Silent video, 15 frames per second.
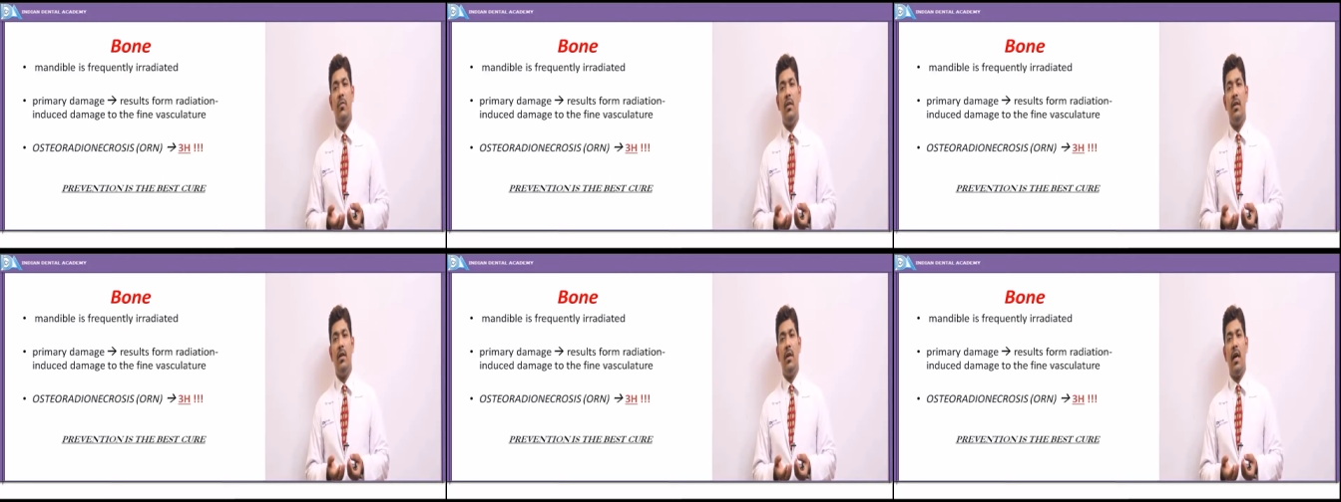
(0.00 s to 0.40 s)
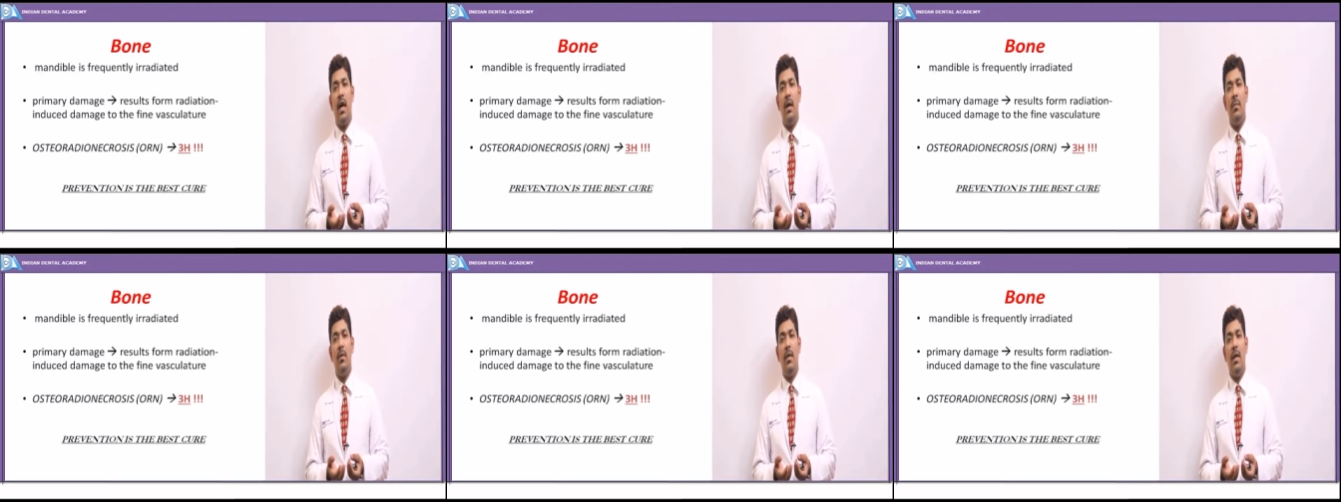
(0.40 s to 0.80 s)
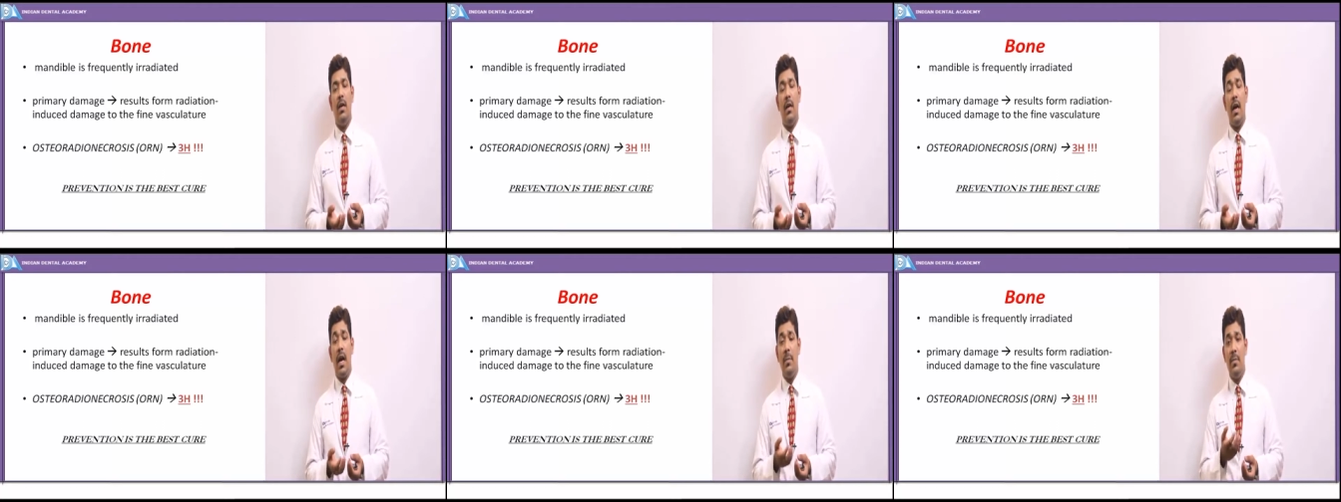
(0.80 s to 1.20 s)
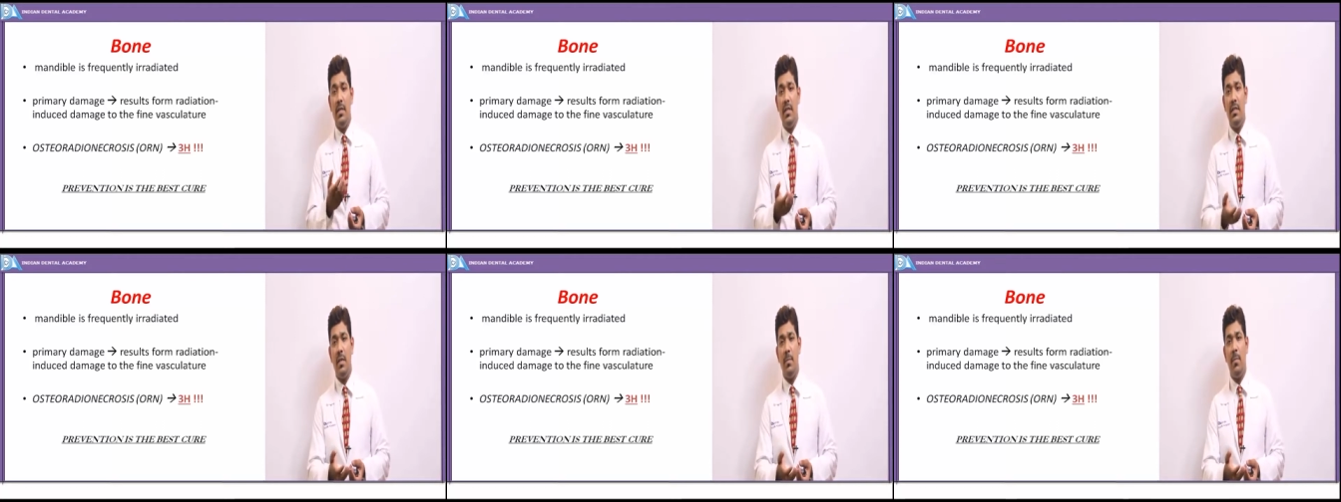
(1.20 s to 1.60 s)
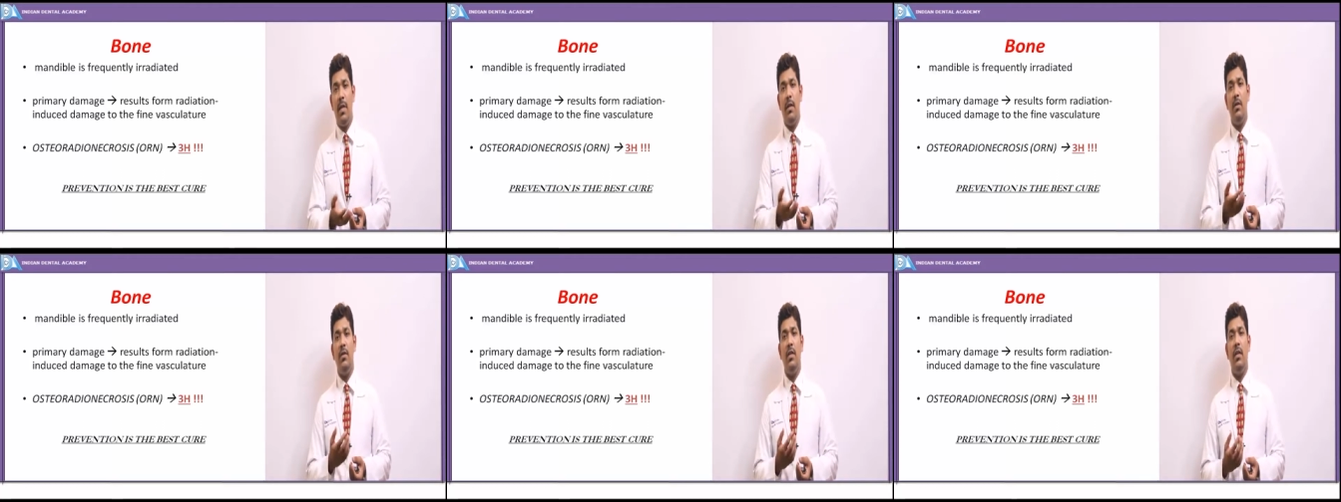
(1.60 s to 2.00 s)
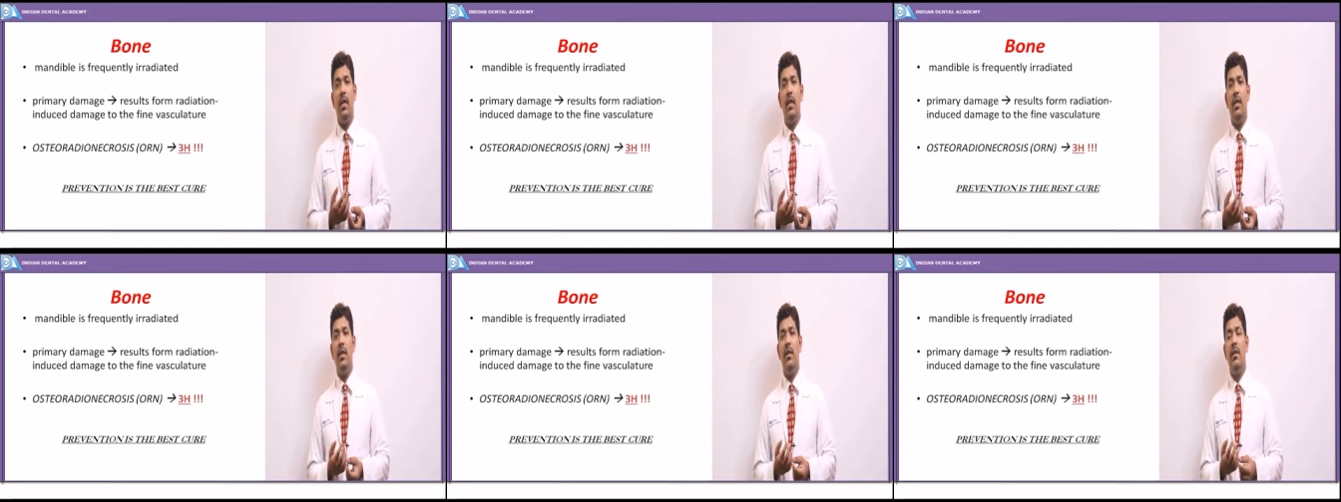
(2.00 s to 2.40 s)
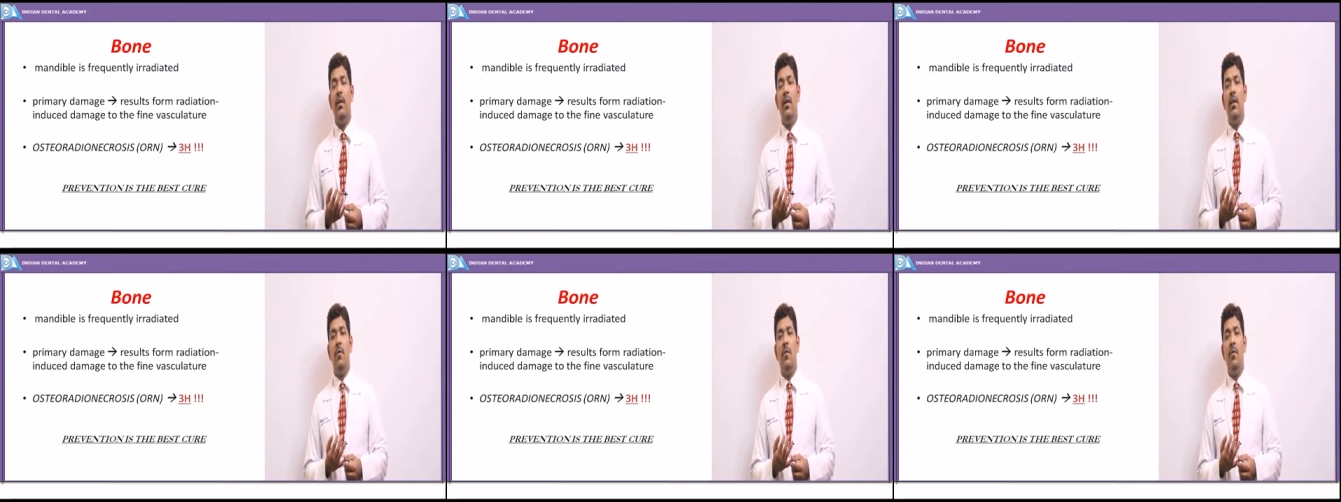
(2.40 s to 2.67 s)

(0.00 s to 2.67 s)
of uh, RBC supply to the area